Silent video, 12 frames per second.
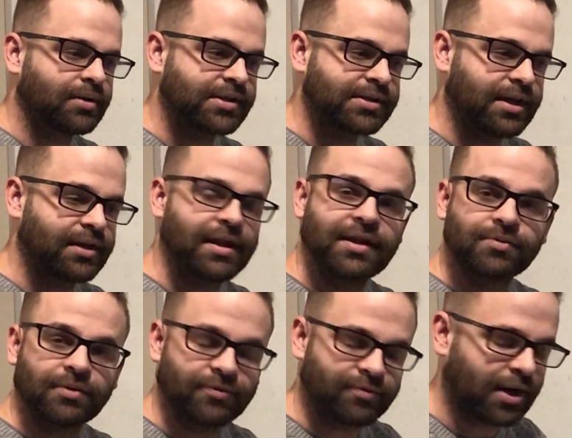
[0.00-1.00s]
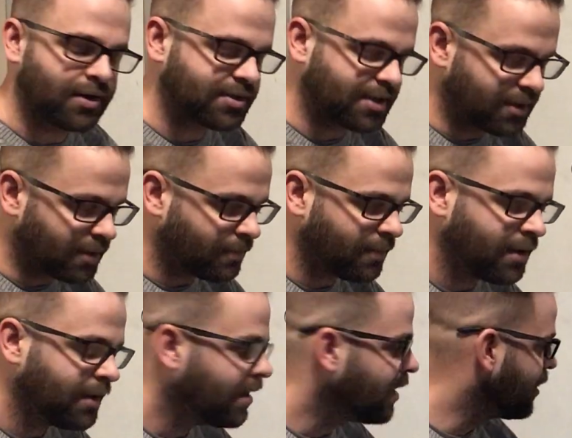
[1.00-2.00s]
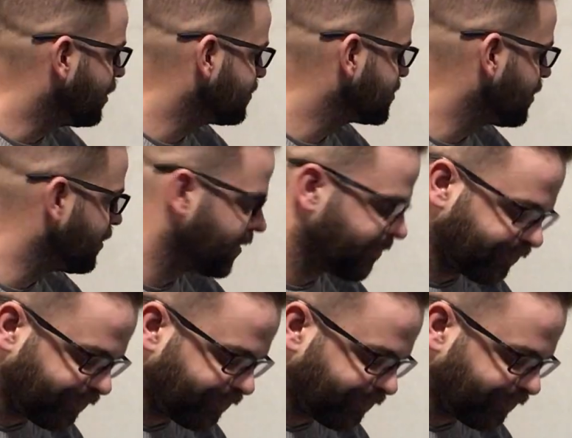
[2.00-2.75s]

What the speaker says: because then that's when fires end up starting.